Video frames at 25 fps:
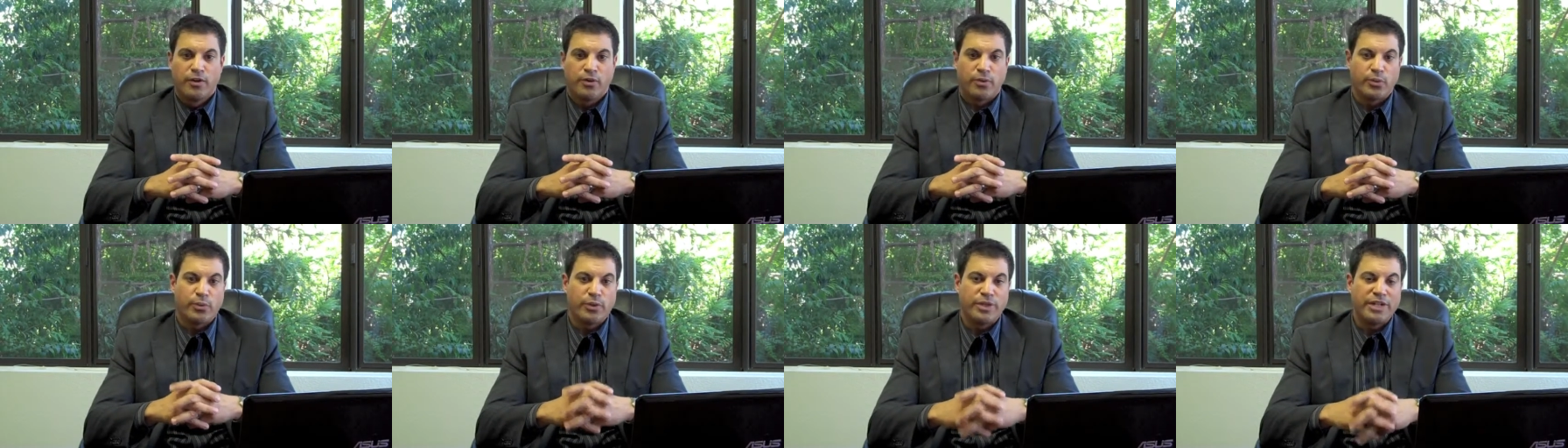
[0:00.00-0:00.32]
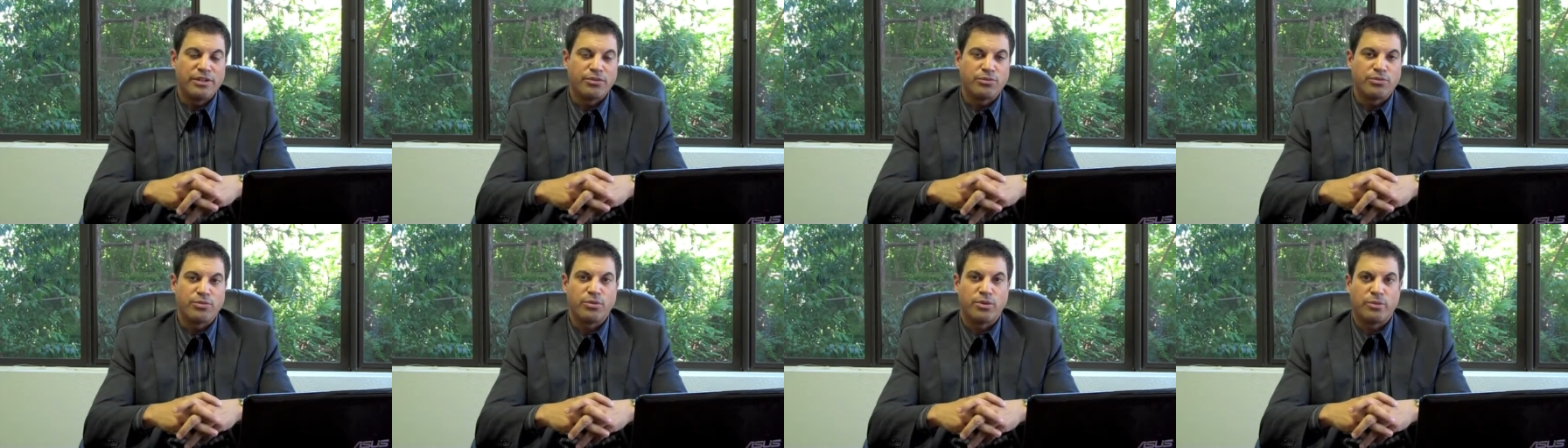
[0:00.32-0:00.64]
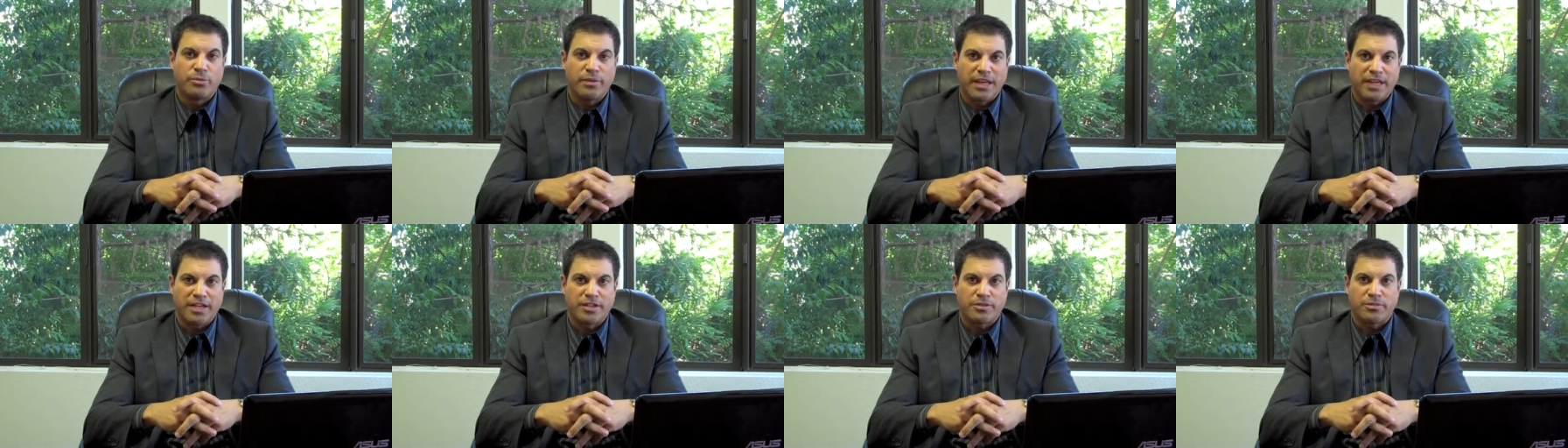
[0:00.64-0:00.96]
Read through
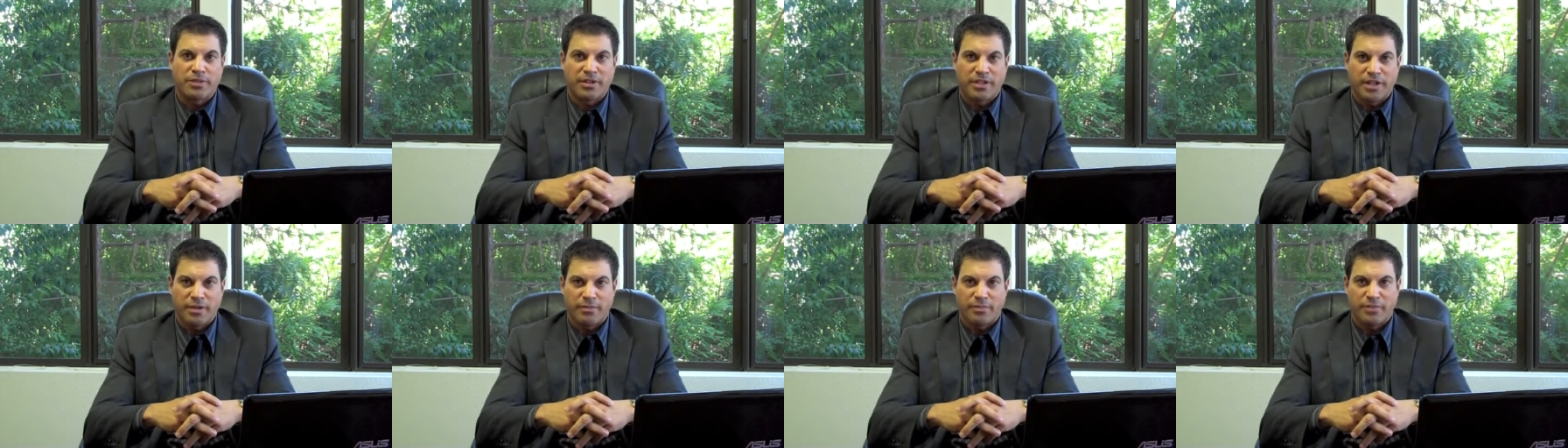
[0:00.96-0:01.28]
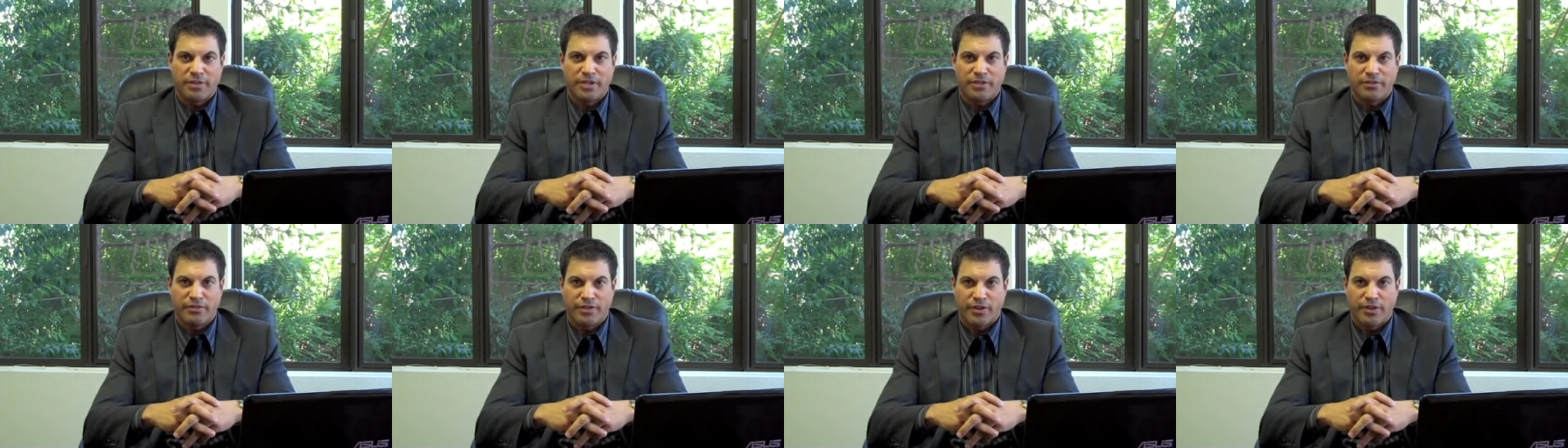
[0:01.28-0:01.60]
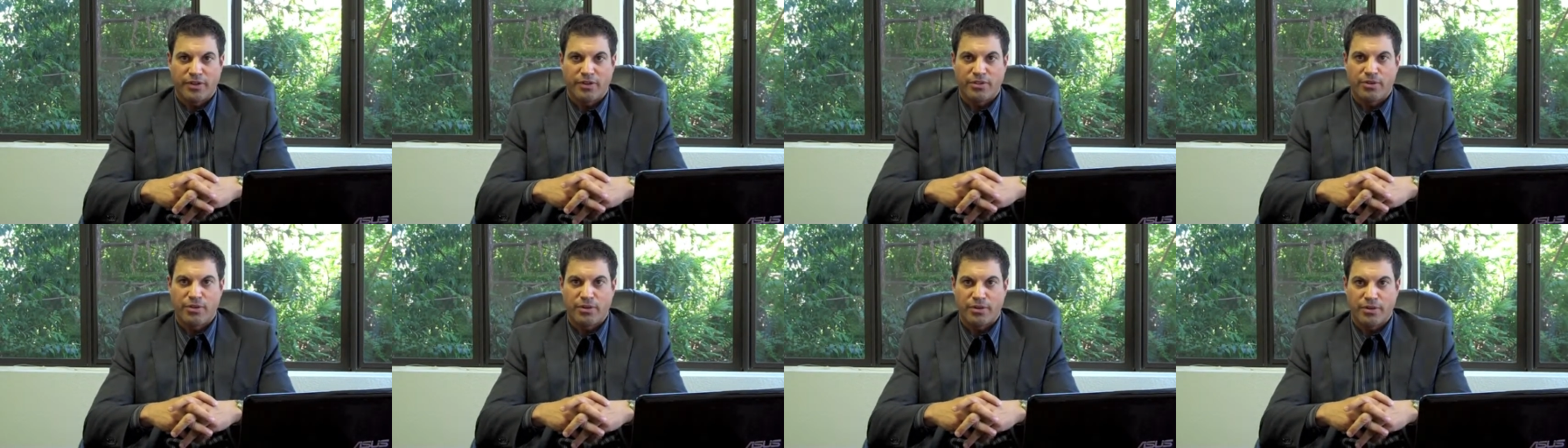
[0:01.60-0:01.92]
the management company
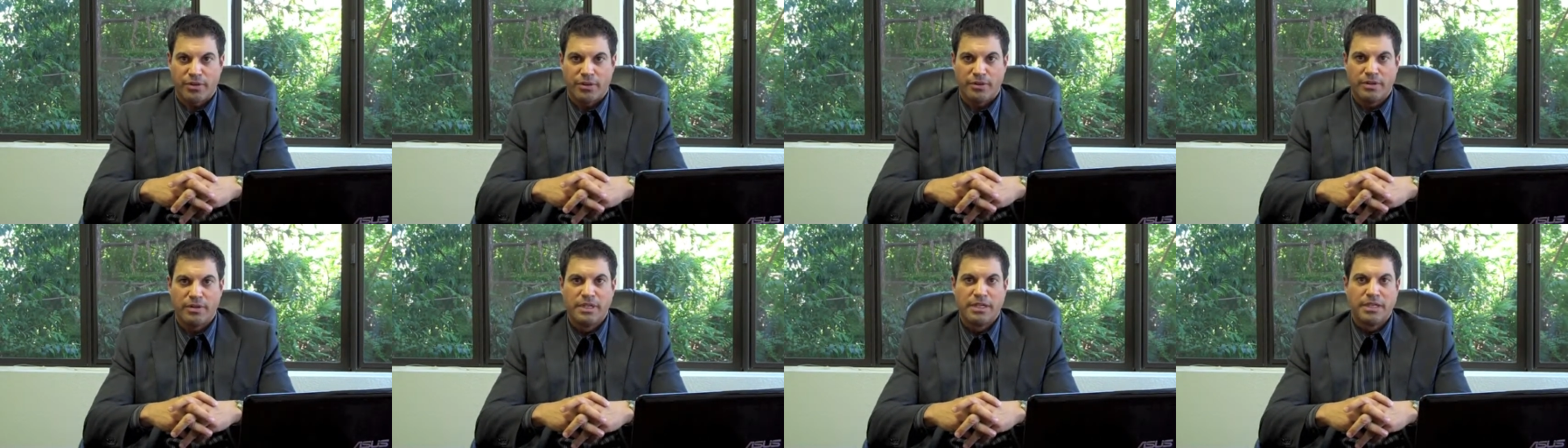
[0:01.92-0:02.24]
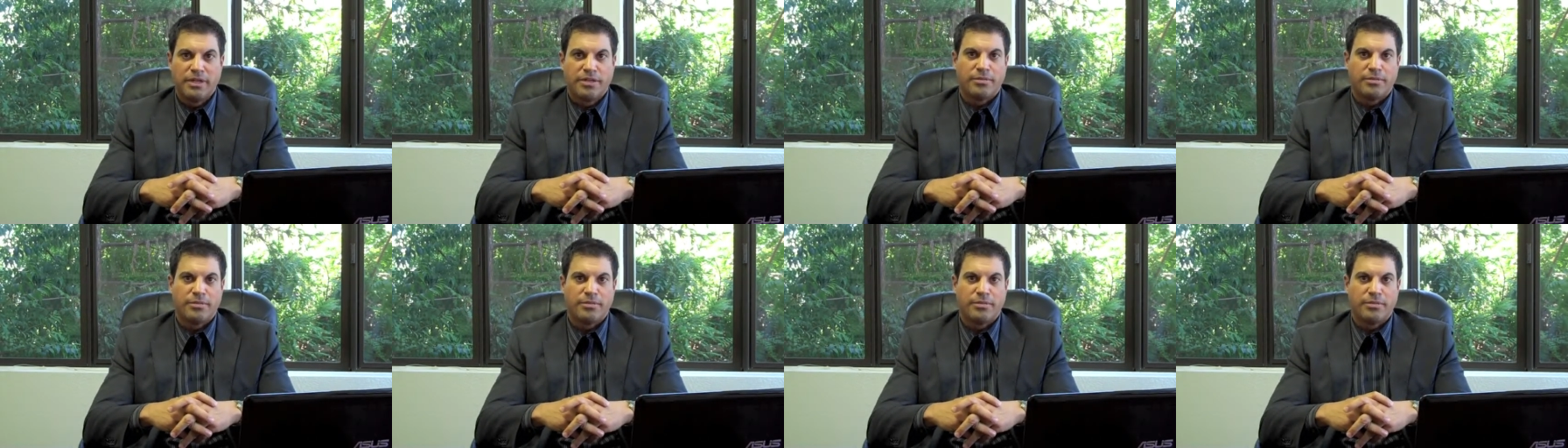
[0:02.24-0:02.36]
very thorough.